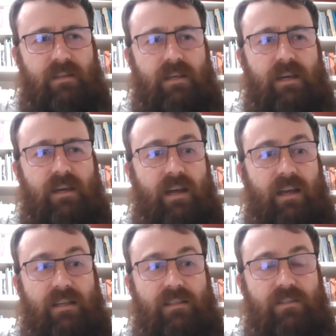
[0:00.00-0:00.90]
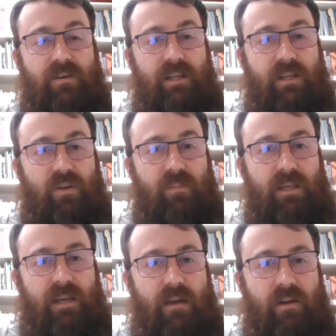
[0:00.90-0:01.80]
yeah, I guess it certainly could
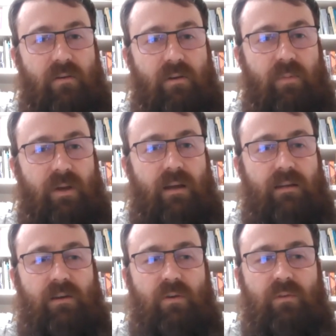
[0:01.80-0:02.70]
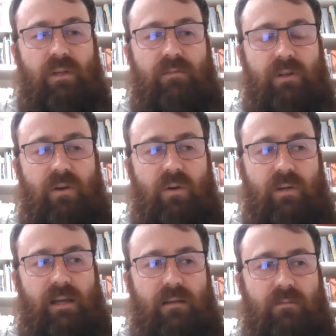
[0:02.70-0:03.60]
be Garry Oak, but I don't even know
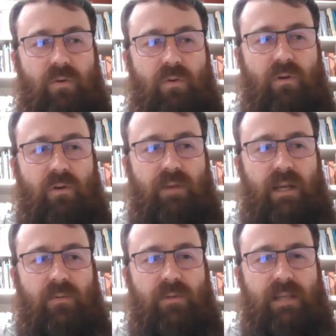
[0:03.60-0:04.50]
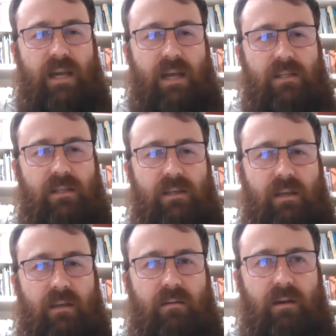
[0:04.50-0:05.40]
in California if anyone's
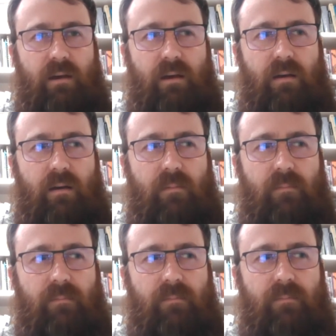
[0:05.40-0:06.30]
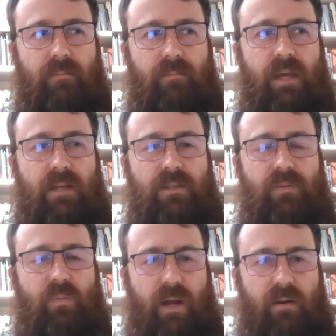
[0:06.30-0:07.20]
actually um,
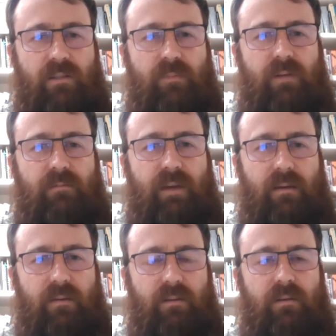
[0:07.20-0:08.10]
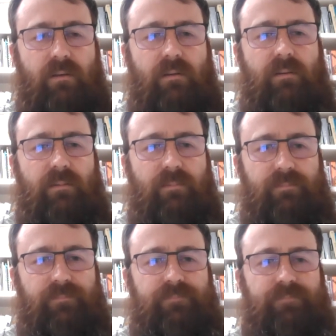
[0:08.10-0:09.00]
mentioned where it's been found.
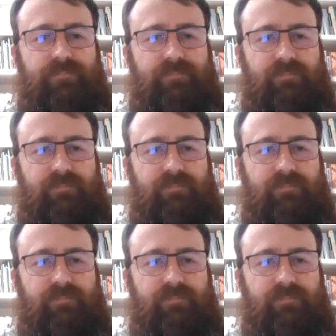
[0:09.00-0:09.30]
Hmm.